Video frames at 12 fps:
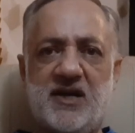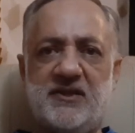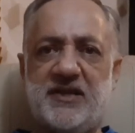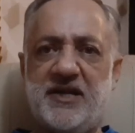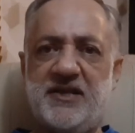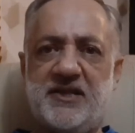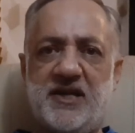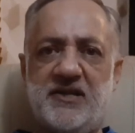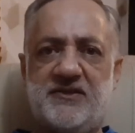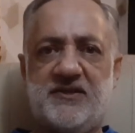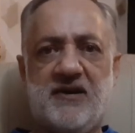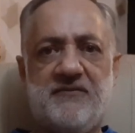
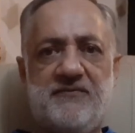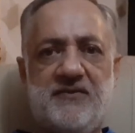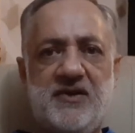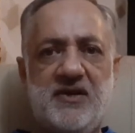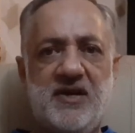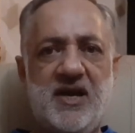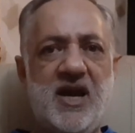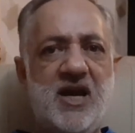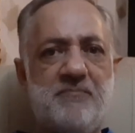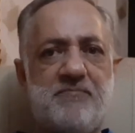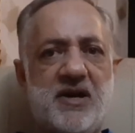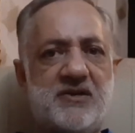Tehreek-e-Insaf and
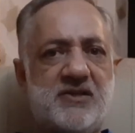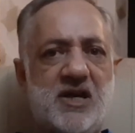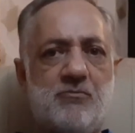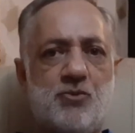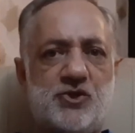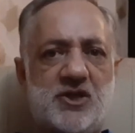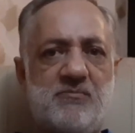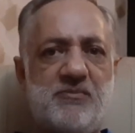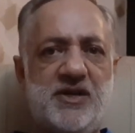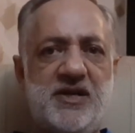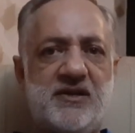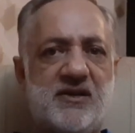Pakistan Muslim
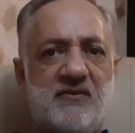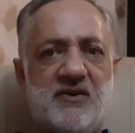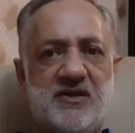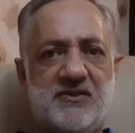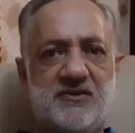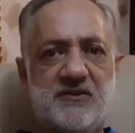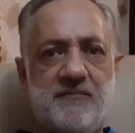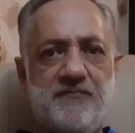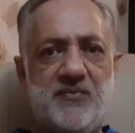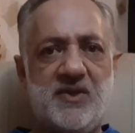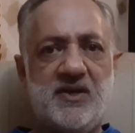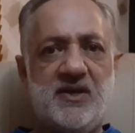League Nawaz
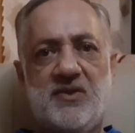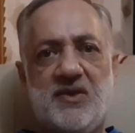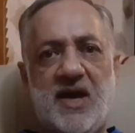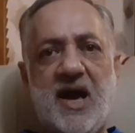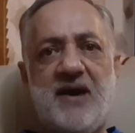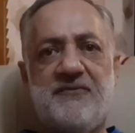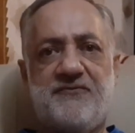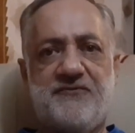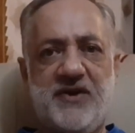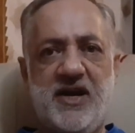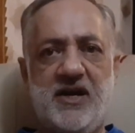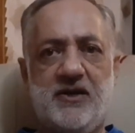have
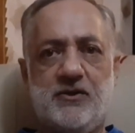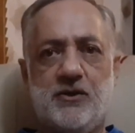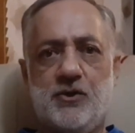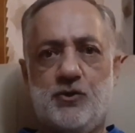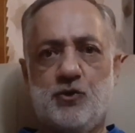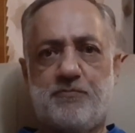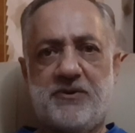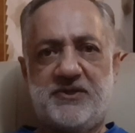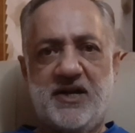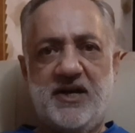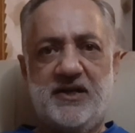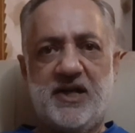failed to
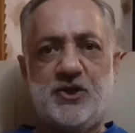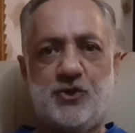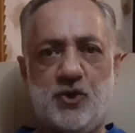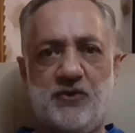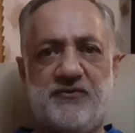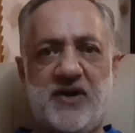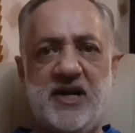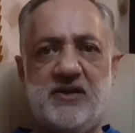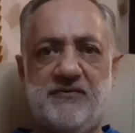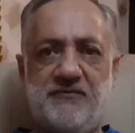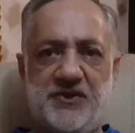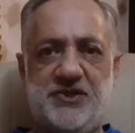present a unified
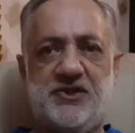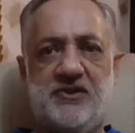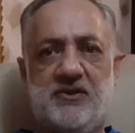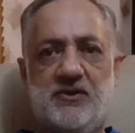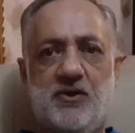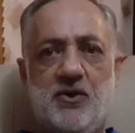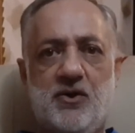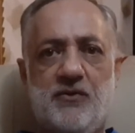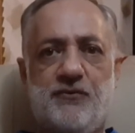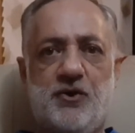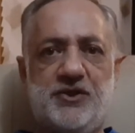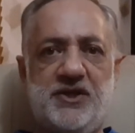vision for
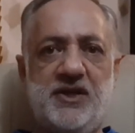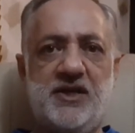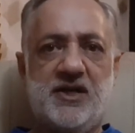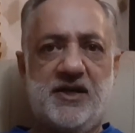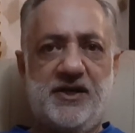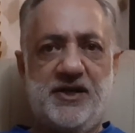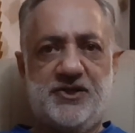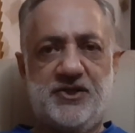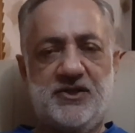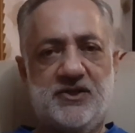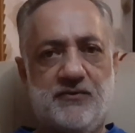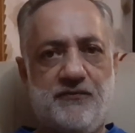the
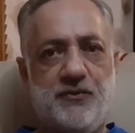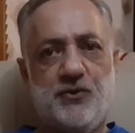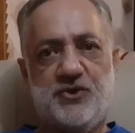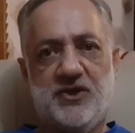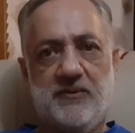nation's future.